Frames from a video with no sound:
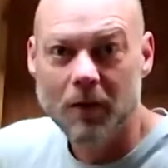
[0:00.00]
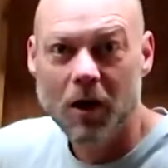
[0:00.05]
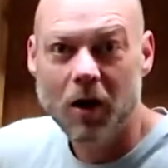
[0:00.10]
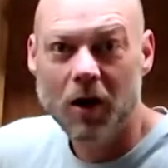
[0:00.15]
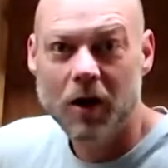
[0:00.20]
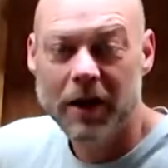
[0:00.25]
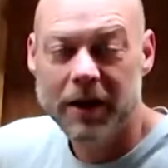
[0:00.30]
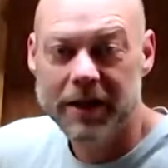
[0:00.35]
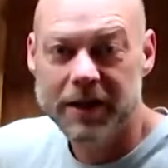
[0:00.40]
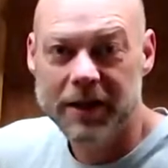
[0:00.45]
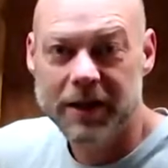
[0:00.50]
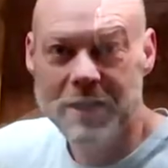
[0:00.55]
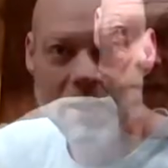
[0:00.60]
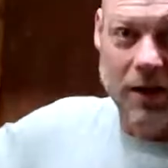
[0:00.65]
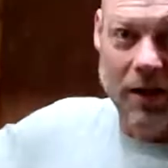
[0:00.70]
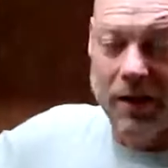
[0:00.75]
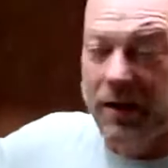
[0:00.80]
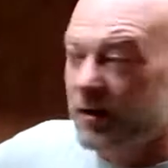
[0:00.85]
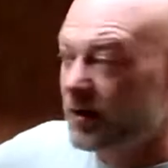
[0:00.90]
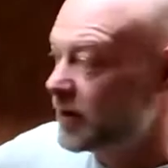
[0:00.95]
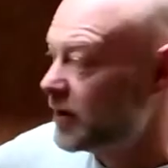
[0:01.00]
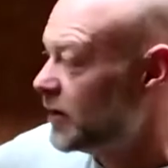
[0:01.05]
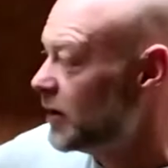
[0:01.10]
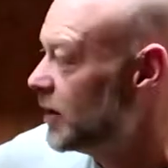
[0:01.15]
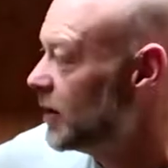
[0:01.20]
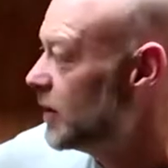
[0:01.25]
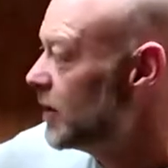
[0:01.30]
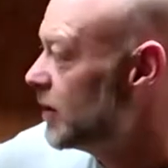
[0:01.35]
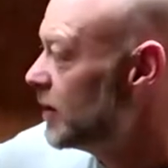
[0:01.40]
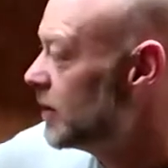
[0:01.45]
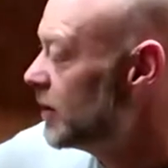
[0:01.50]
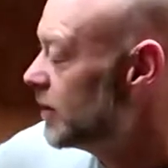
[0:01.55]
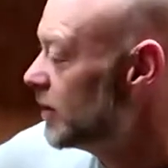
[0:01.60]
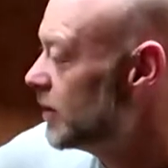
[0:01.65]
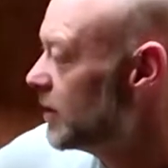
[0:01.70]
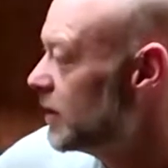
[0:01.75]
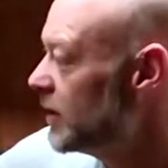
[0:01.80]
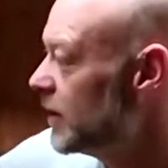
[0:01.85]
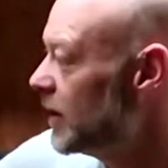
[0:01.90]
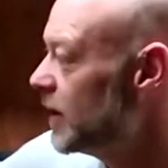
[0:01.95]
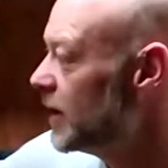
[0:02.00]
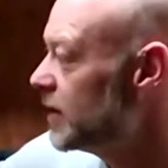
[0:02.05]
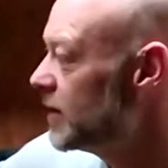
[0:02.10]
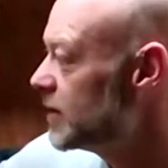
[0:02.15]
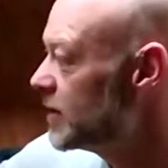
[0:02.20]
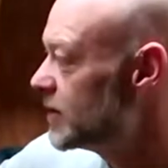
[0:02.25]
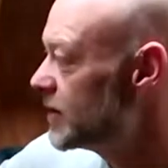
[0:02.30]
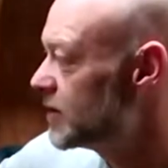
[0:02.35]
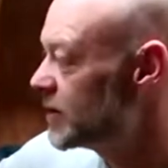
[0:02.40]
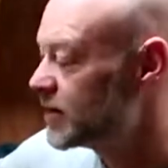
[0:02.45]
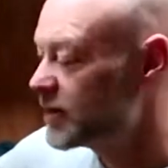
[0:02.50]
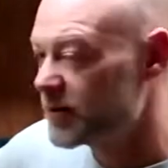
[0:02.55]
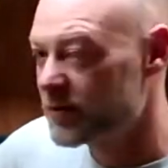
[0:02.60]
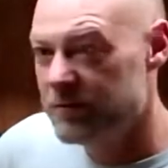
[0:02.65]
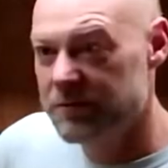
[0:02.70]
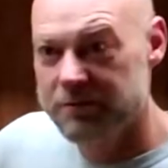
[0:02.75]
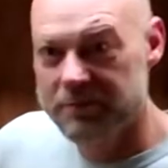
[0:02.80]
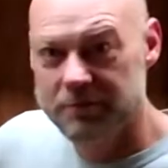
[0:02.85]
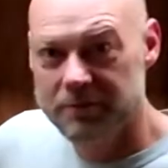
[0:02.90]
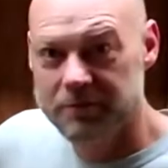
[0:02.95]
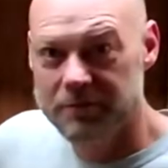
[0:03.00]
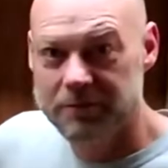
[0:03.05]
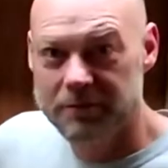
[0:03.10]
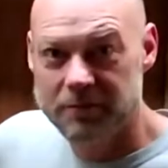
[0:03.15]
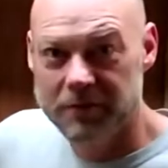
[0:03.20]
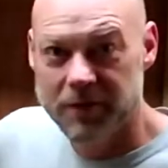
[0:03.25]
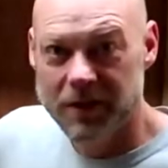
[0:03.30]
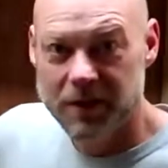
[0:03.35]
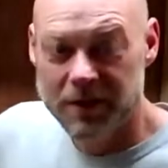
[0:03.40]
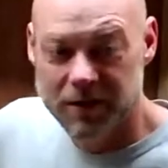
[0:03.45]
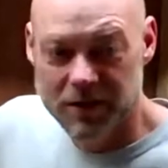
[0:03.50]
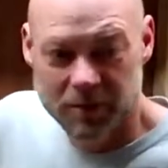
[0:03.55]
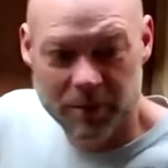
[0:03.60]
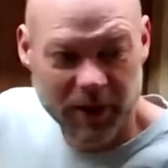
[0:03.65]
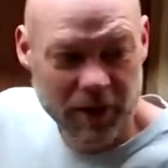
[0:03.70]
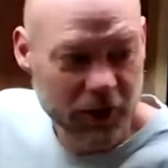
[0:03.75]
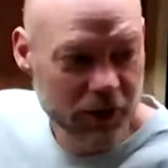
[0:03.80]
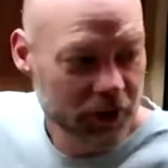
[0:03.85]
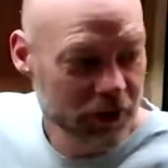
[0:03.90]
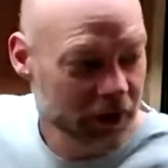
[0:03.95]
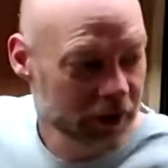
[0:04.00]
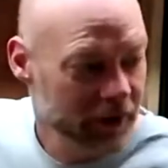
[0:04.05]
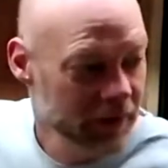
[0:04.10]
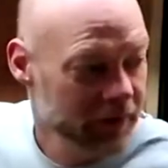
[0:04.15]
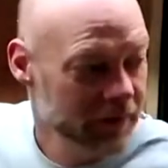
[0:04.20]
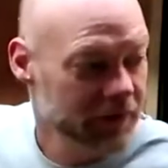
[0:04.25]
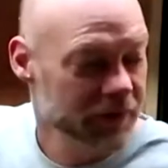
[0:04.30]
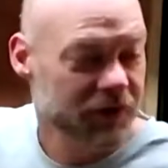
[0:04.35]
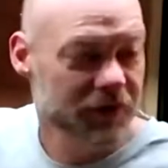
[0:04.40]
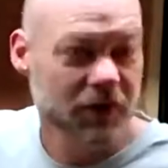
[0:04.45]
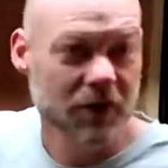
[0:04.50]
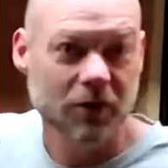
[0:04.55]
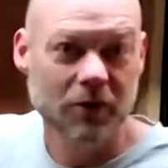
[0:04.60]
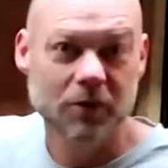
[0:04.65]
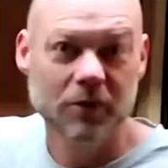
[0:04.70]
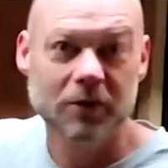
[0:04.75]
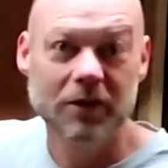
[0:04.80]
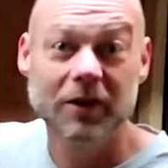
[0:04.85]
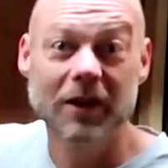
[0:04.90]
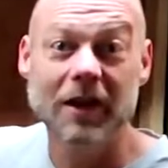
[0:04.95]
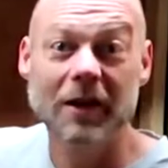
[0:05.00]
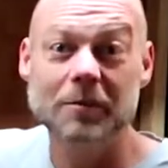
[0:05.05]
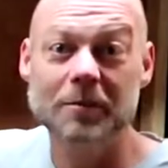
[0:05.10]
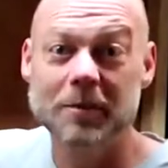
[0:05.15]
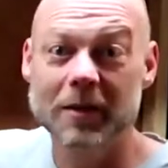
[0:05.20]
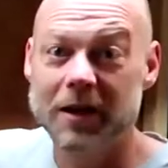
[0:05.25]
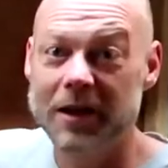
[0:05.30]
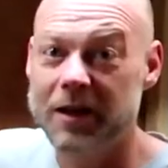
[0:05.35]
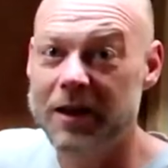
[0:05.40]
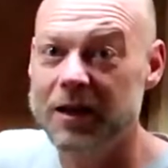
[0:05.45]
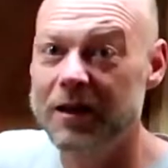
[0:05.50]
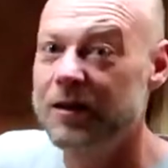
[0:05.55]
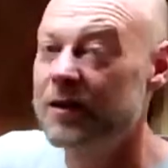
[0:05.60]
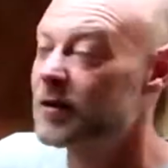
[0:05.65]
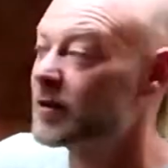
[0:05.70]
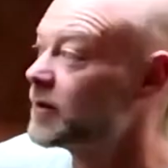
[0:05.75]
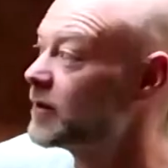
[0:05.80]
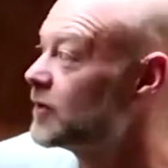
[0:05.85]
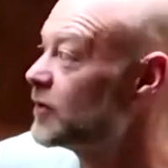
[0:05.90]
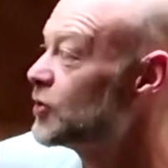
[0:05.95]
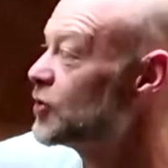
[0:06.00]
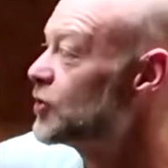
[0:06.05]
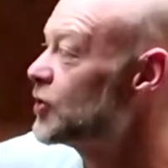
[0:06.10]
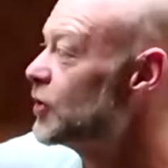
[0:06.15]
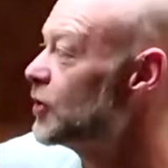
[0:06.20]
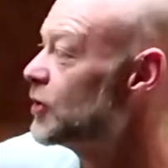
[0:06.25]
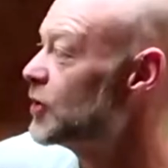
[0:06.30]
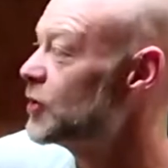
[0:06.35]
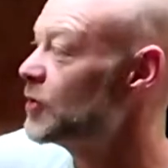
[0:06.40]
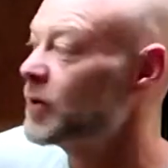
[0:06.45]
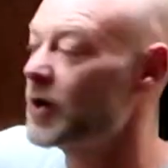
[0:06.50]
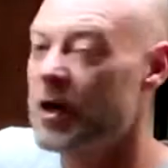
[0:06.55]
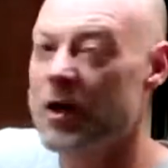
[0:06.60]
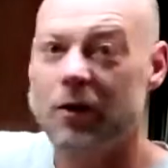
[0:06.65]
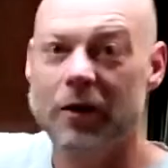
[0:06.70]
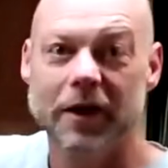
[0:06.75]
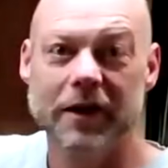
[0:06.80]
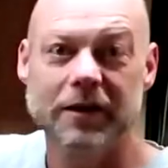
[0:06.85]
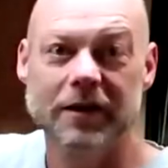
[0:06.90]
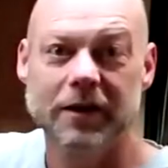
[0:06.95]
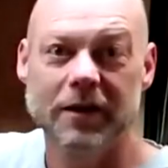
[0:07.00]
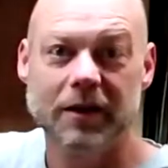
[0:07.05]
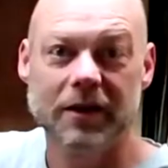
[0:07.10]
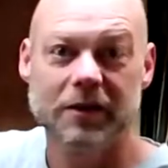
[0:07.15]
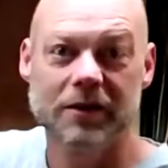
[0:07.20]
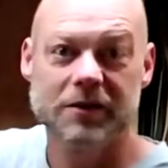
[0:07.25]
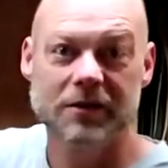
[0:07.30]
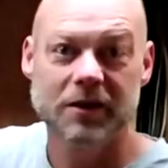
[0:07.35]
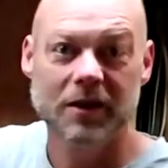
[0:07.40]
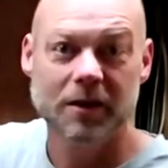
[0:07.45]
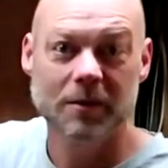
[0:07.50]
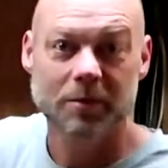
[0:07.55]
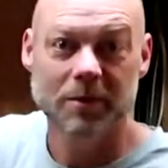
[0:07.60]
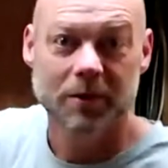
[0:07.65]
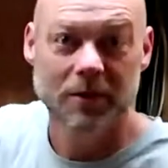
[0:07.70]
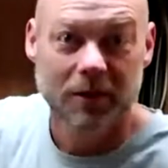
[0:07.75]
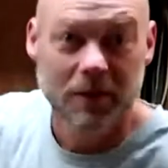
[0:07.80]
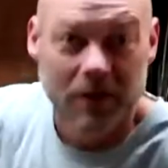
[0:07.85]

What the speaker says: all I need, and it did me good. So let me show you how I take this up.